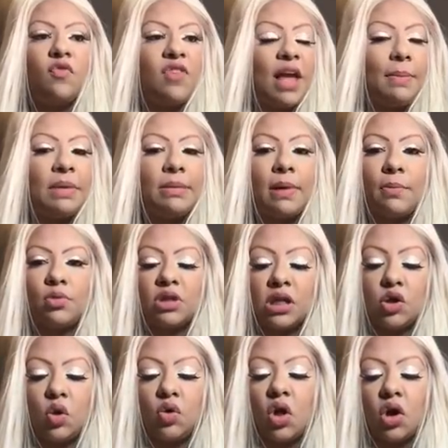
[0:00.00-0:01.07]
you, family members
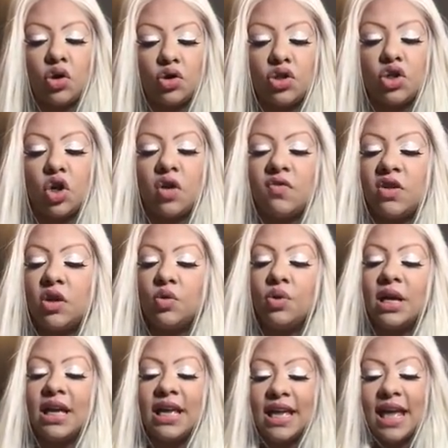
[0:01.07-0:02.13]
that no longer serve you,
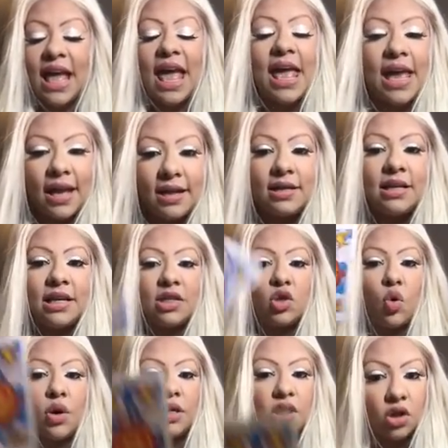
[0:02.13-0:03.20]
and
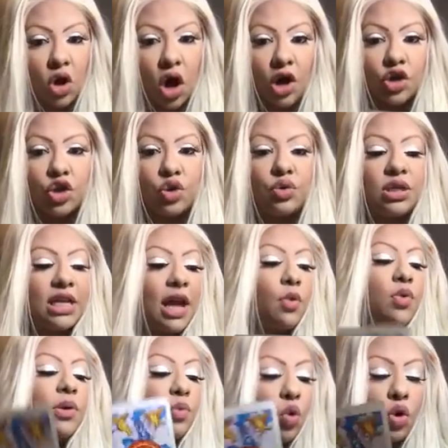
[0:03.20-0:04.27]
it's going to cause you to
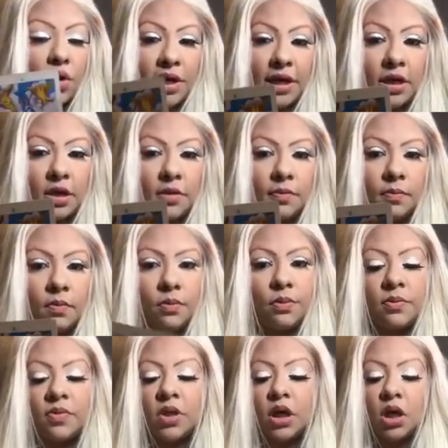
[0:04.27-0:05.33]
get rewarded.
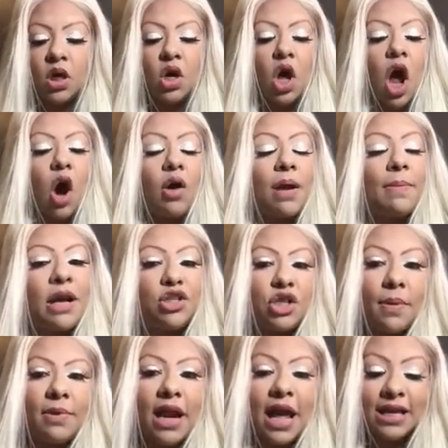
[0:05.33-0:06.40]
All right, my
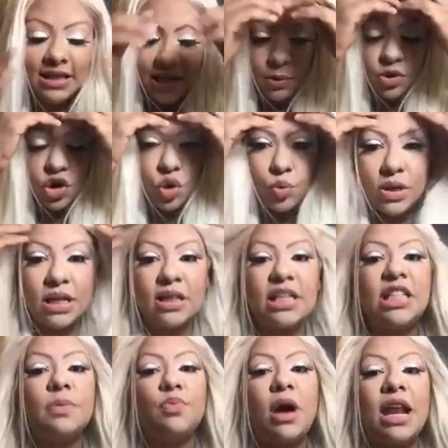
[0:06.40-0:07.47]
Geminis, that was your
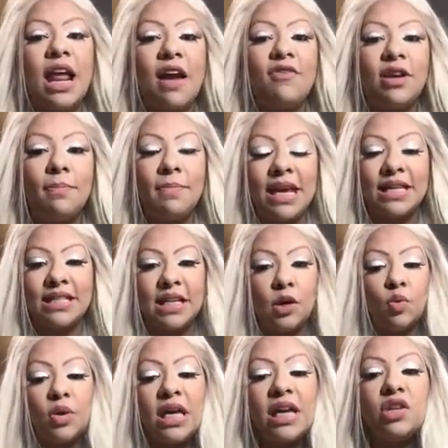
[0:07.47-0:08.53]
weekly spread. Have an
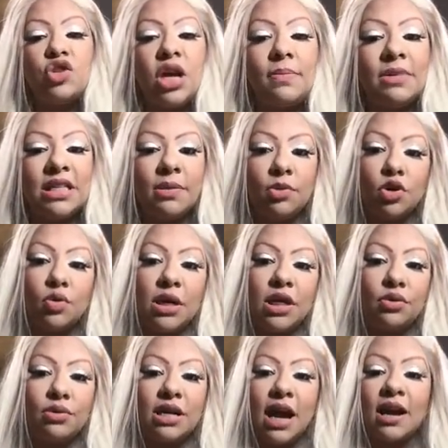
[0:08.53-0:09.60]
amazing week.
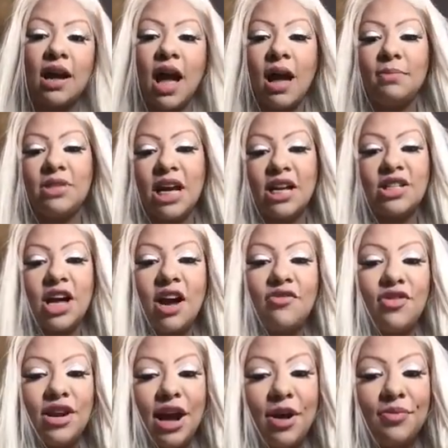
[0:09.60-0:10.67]
JamieZebra23.com. Ta-ta
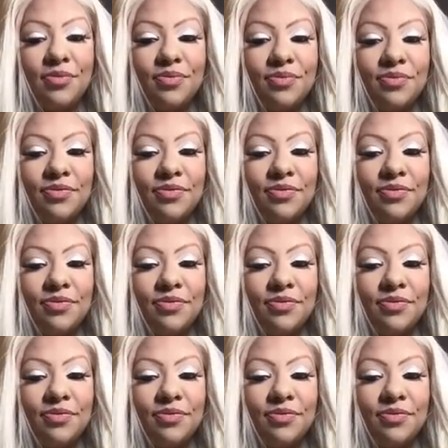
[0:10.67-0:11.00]
for now.